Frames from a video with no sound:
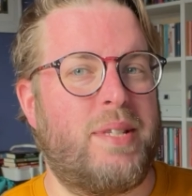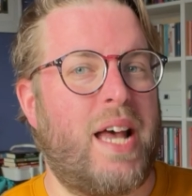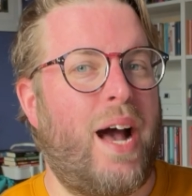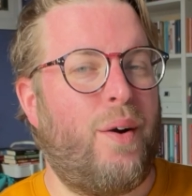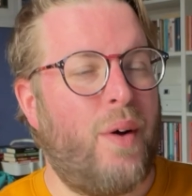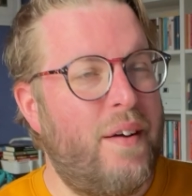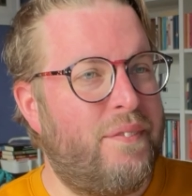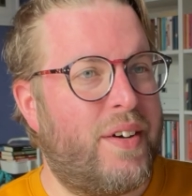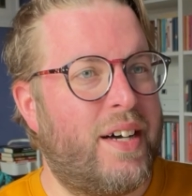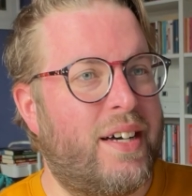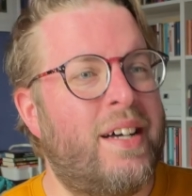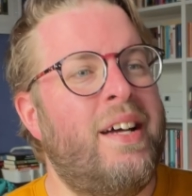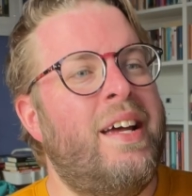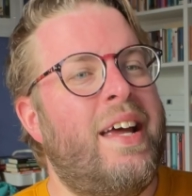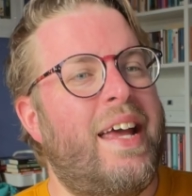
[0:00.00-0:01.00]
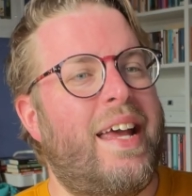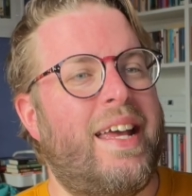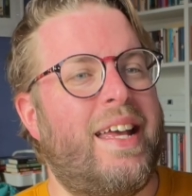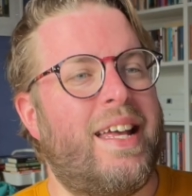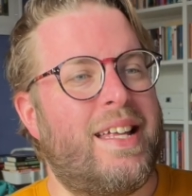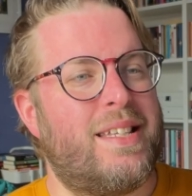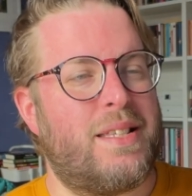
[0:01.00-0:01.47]
However,
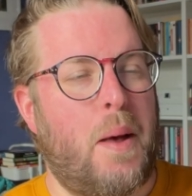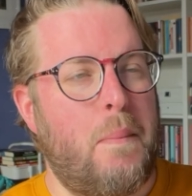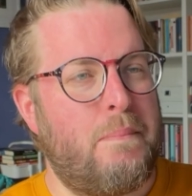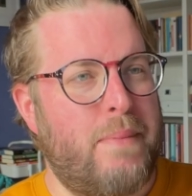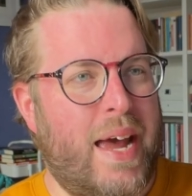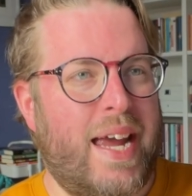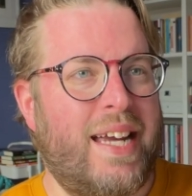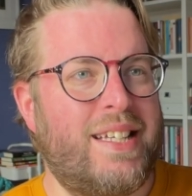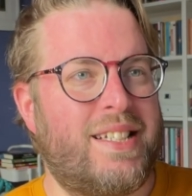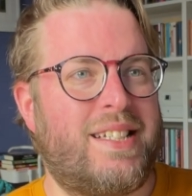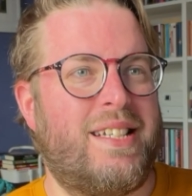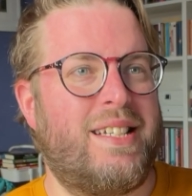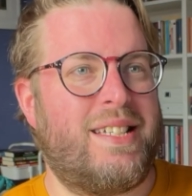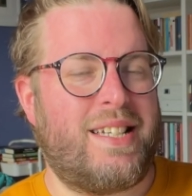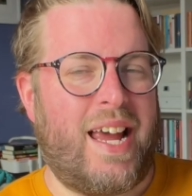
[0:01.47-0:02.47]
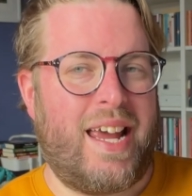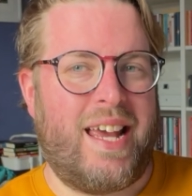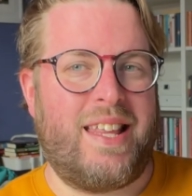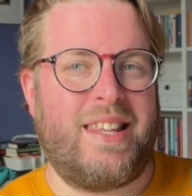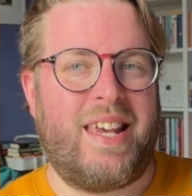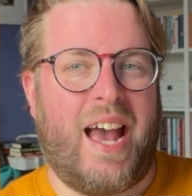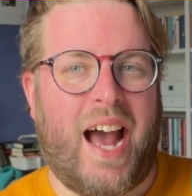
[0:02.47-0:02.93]
he is made to stay
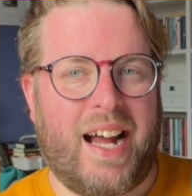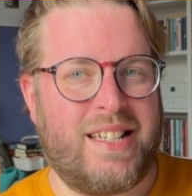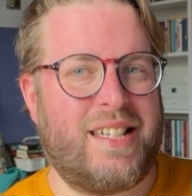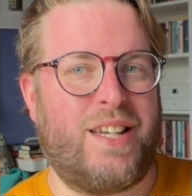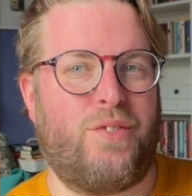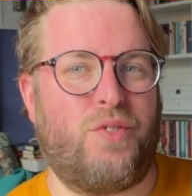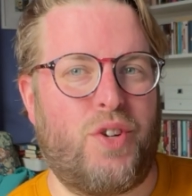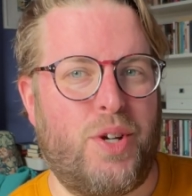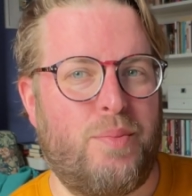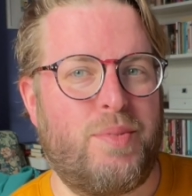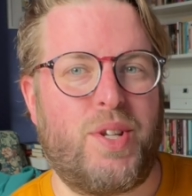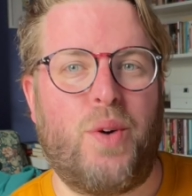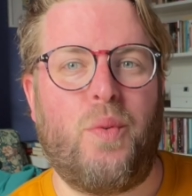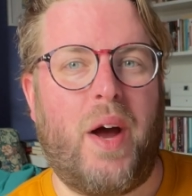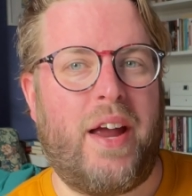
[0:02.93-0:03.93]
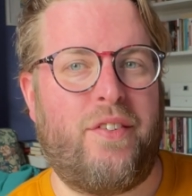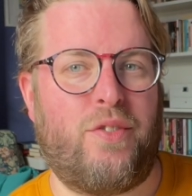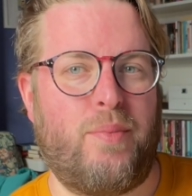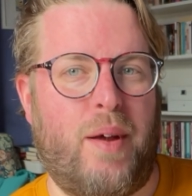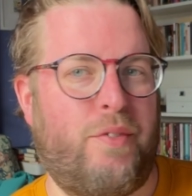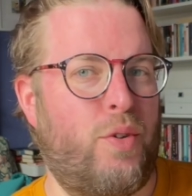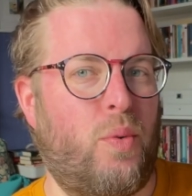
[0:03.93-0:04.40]
in the attic rooms away
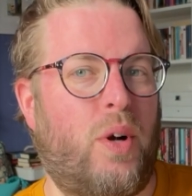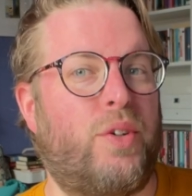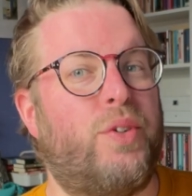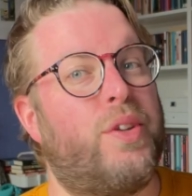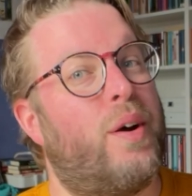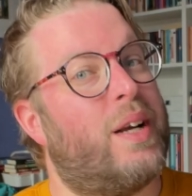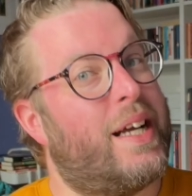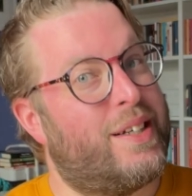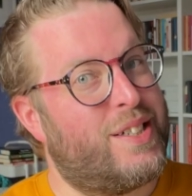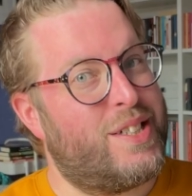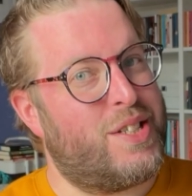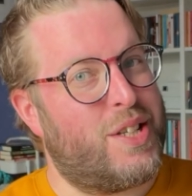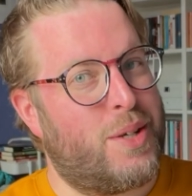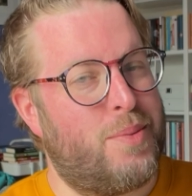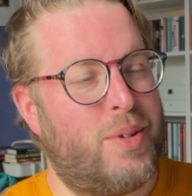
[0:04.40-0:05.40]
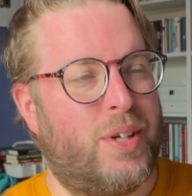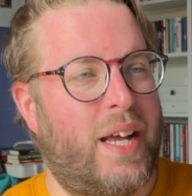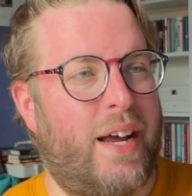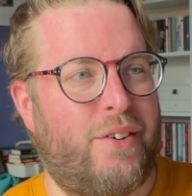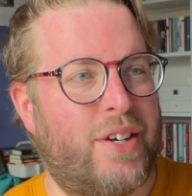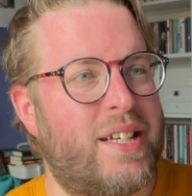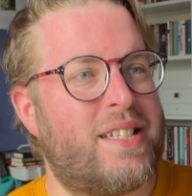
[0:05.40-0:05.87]
from everyone, although allowed into the communal
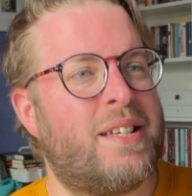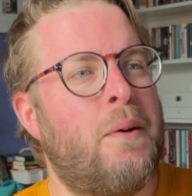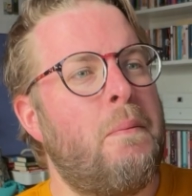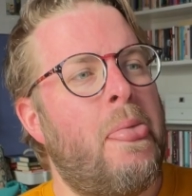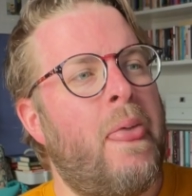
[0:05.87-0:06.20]
areas.